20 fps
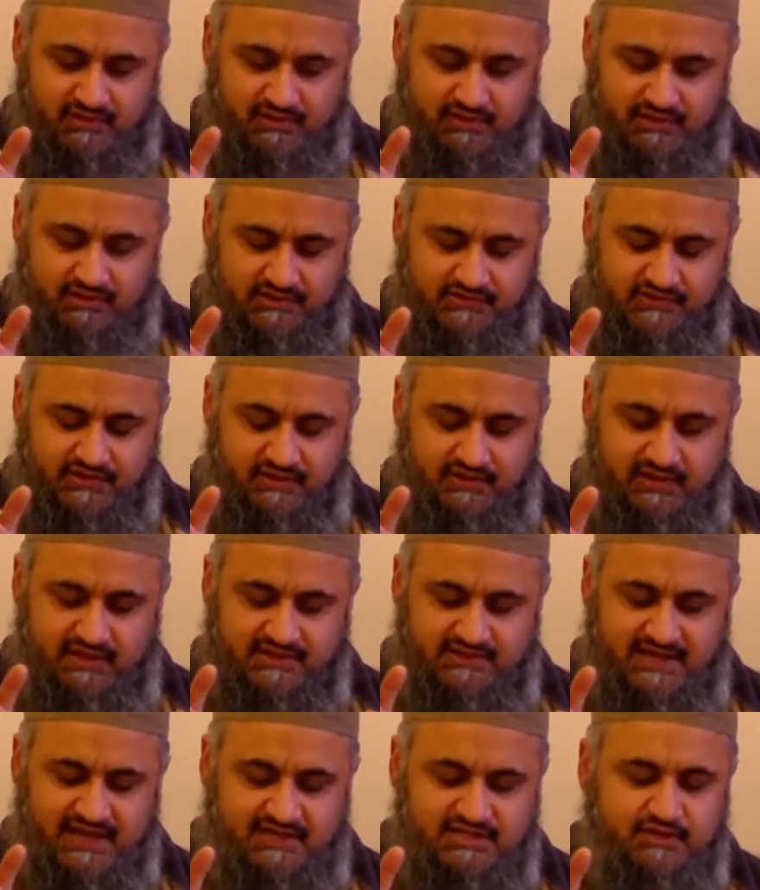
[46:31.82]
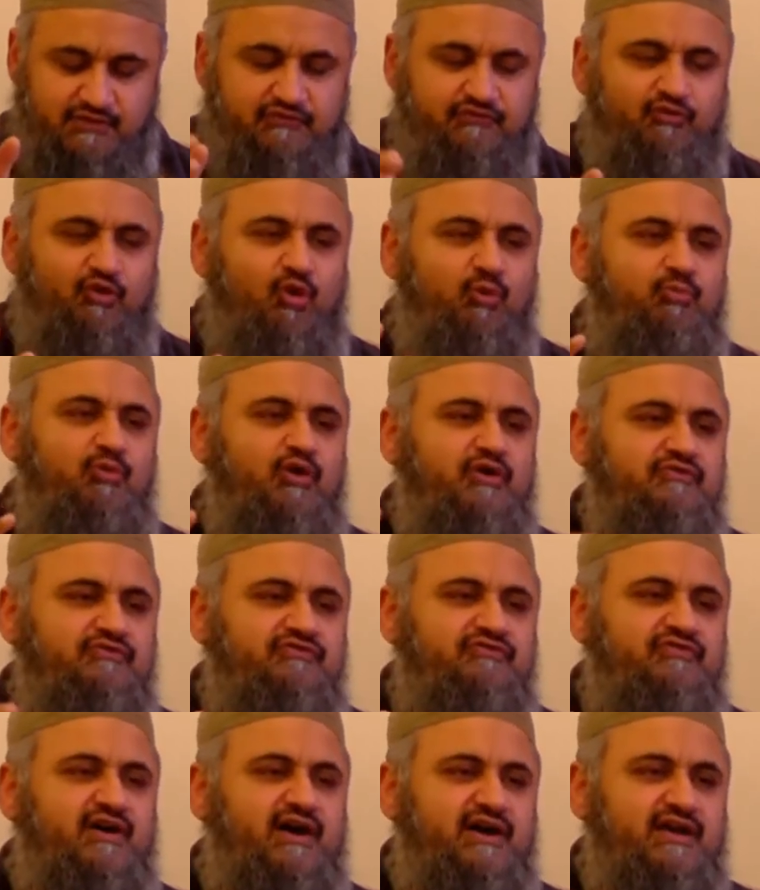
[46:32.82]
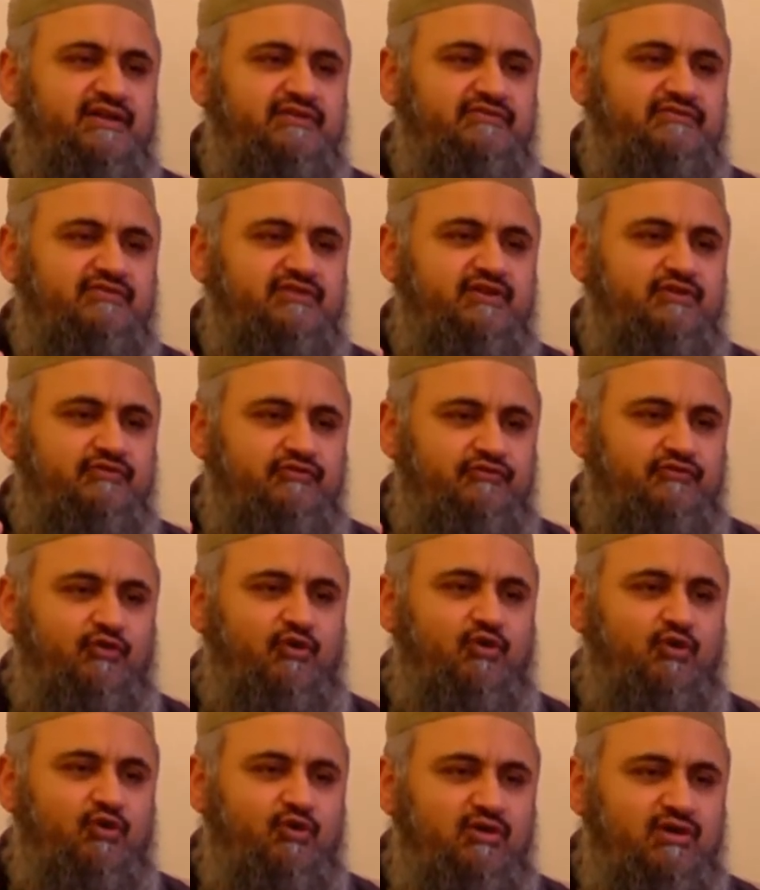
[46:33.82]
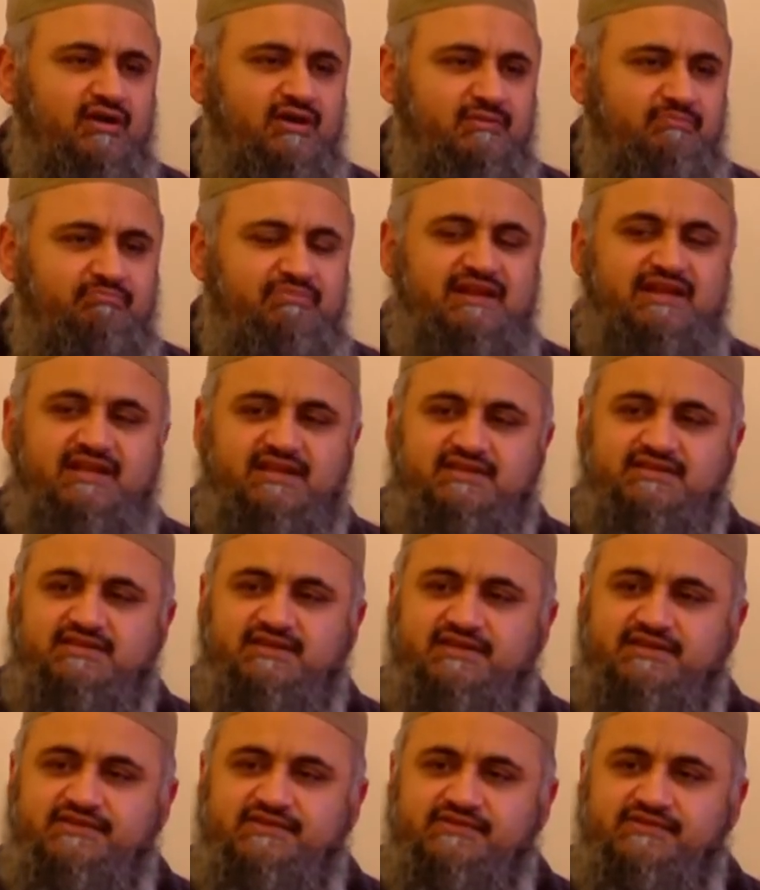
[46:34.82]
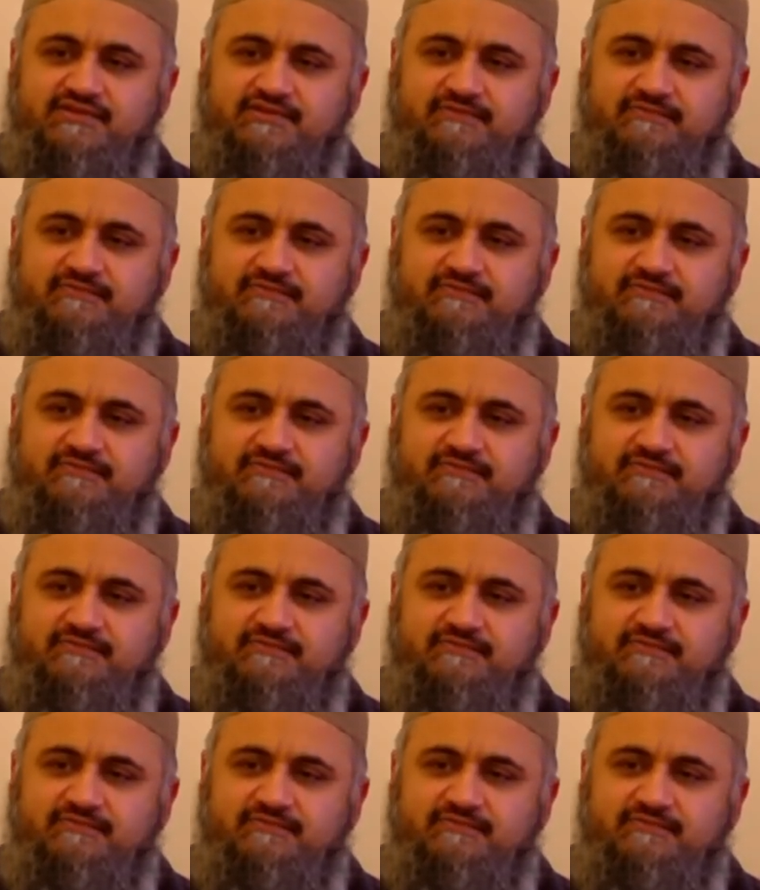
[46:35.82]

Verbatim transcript: sorry, is actually 4.54 billion years.